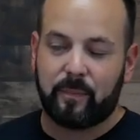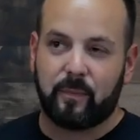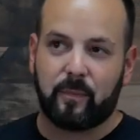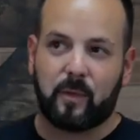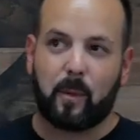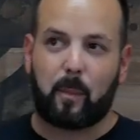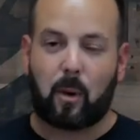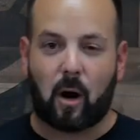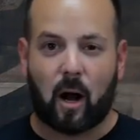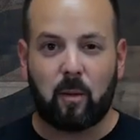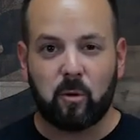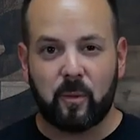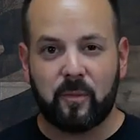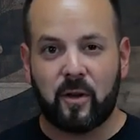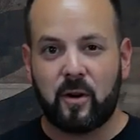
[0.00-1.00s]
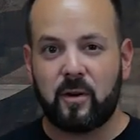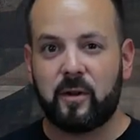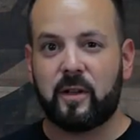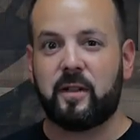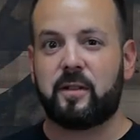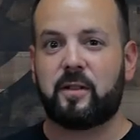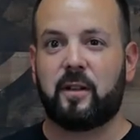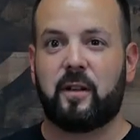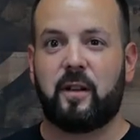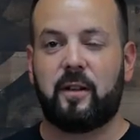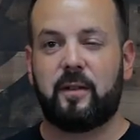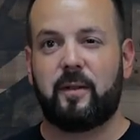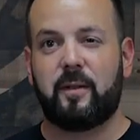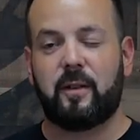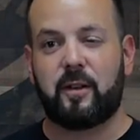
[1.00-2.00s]
The problem though is
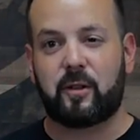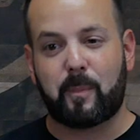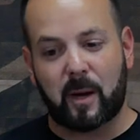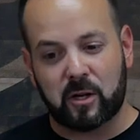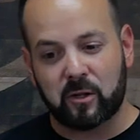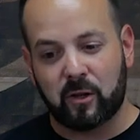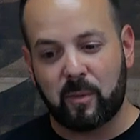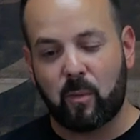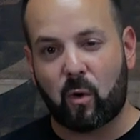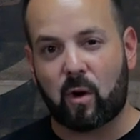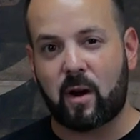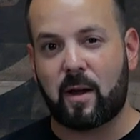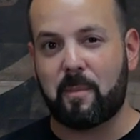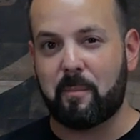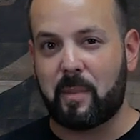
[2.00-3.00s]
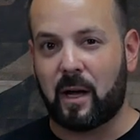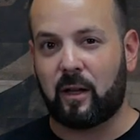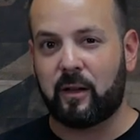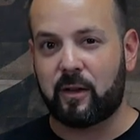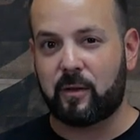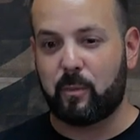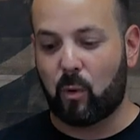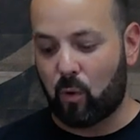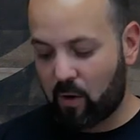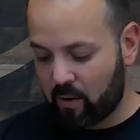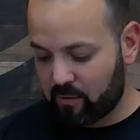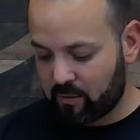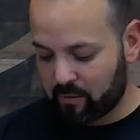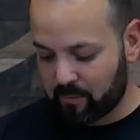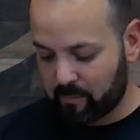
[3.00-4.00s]
especially more on balance boards,
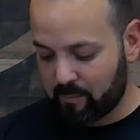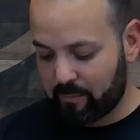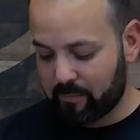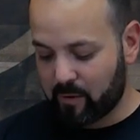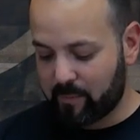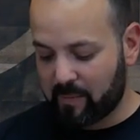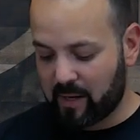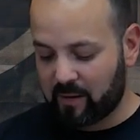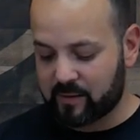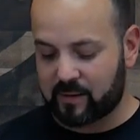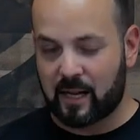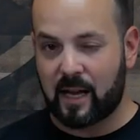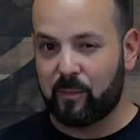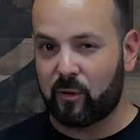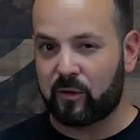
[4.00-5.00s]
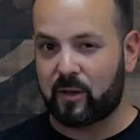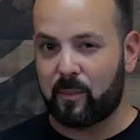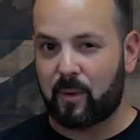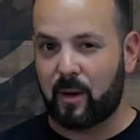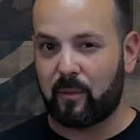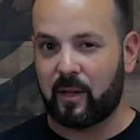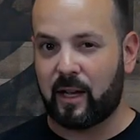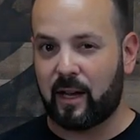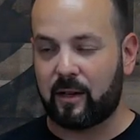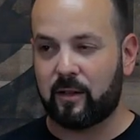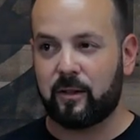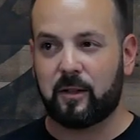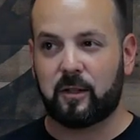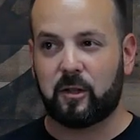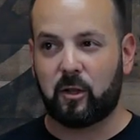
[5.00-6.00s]
the, the balance cables can probably handle it
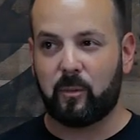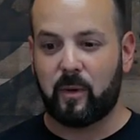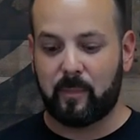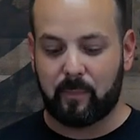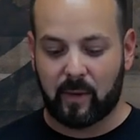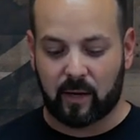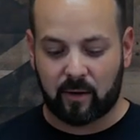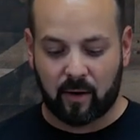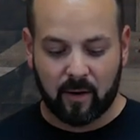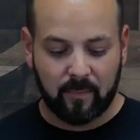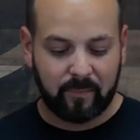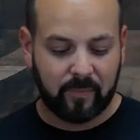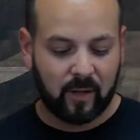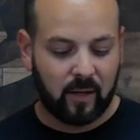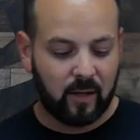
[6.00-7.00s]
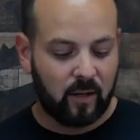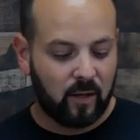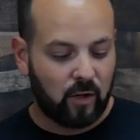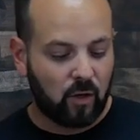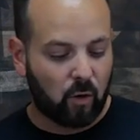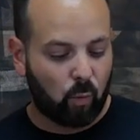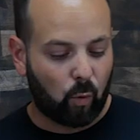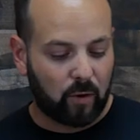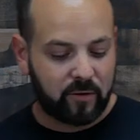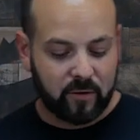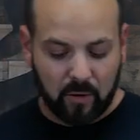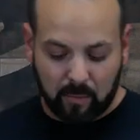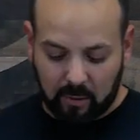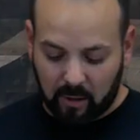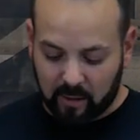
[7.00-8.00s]
a little bit better. Once you
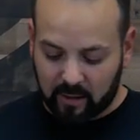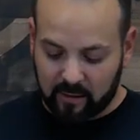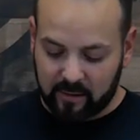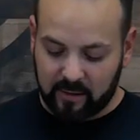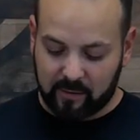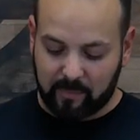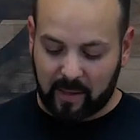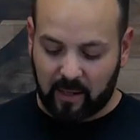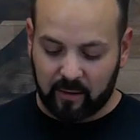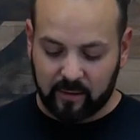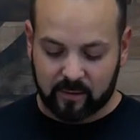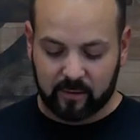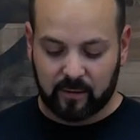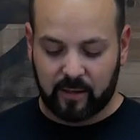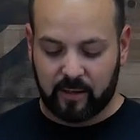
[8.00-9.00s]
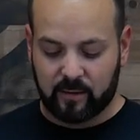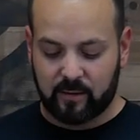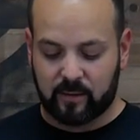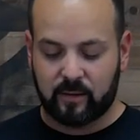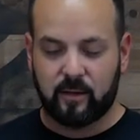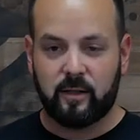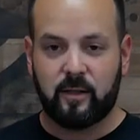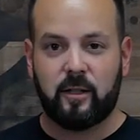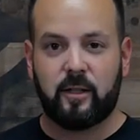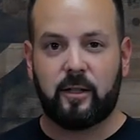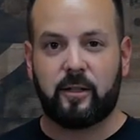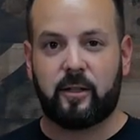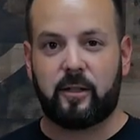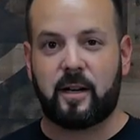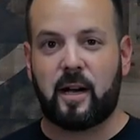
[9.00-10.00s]
plug in these balance leads,
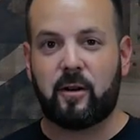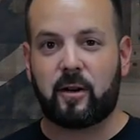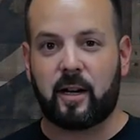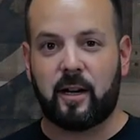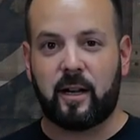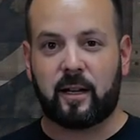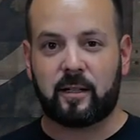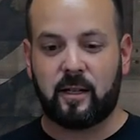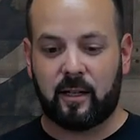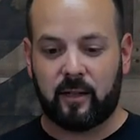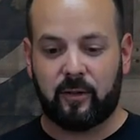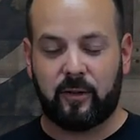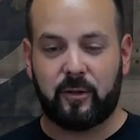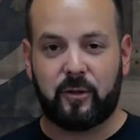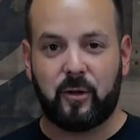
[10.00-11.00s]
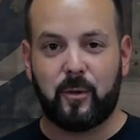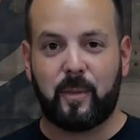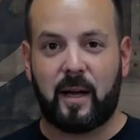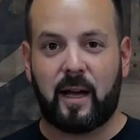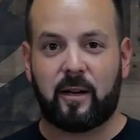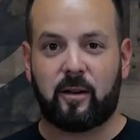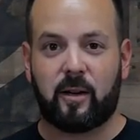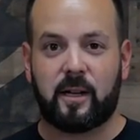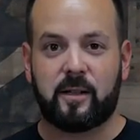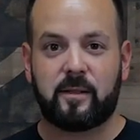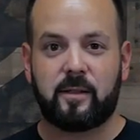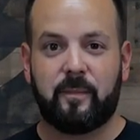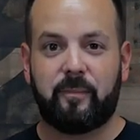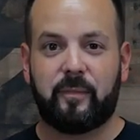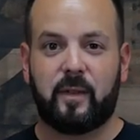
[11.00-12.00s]
you're now connecting the two batteries
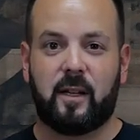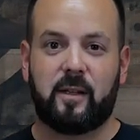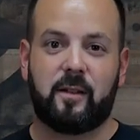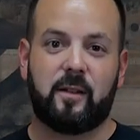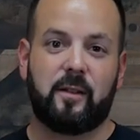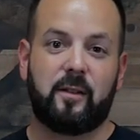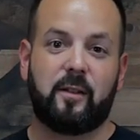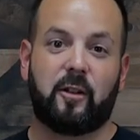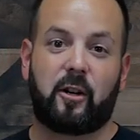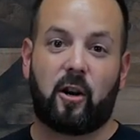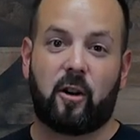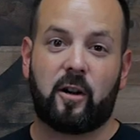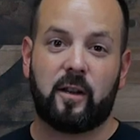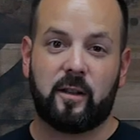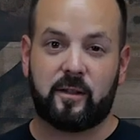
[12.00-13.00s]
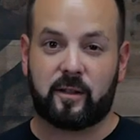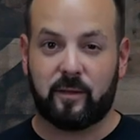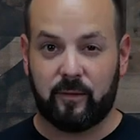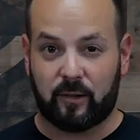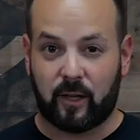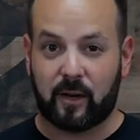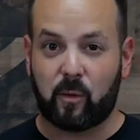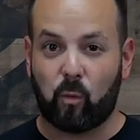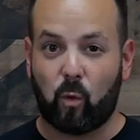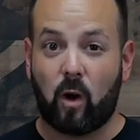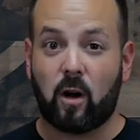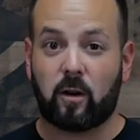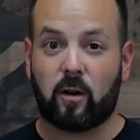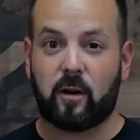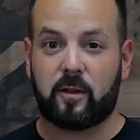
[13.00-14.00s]
and current is like
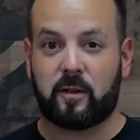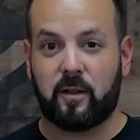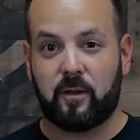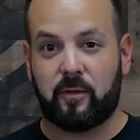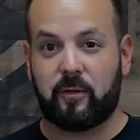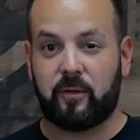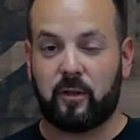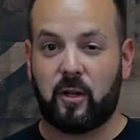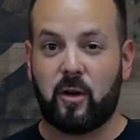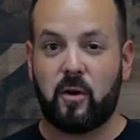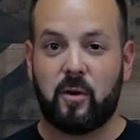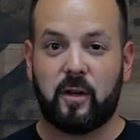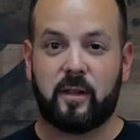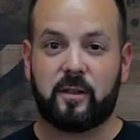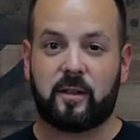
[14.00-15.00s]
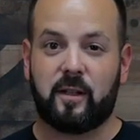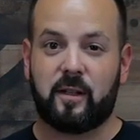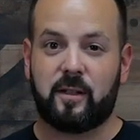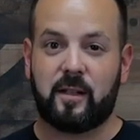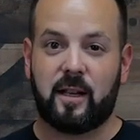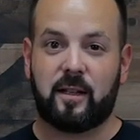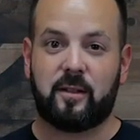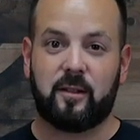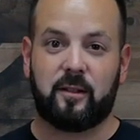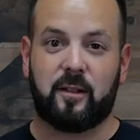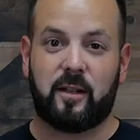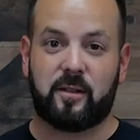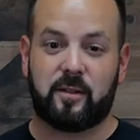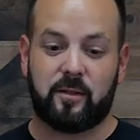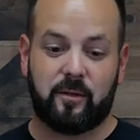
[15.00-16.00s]
water. It's gonna flow and it's gonna take the
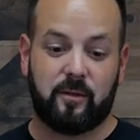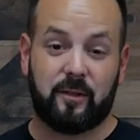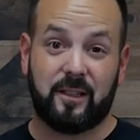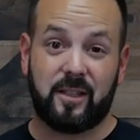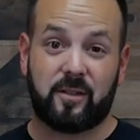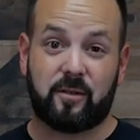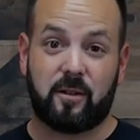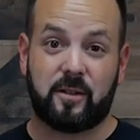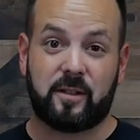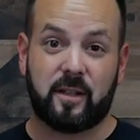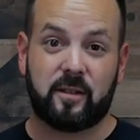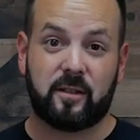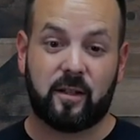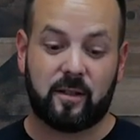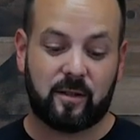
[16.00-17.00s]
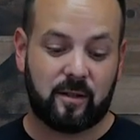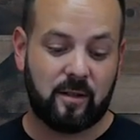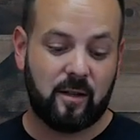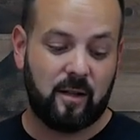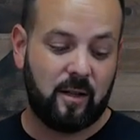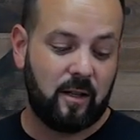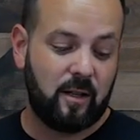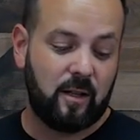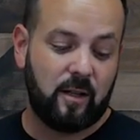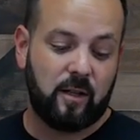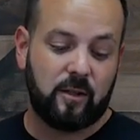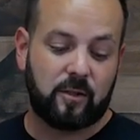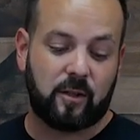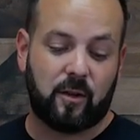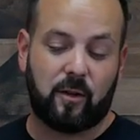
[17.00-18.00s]
less least resistance.
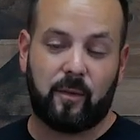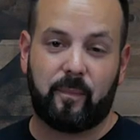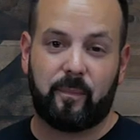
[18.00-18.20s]
So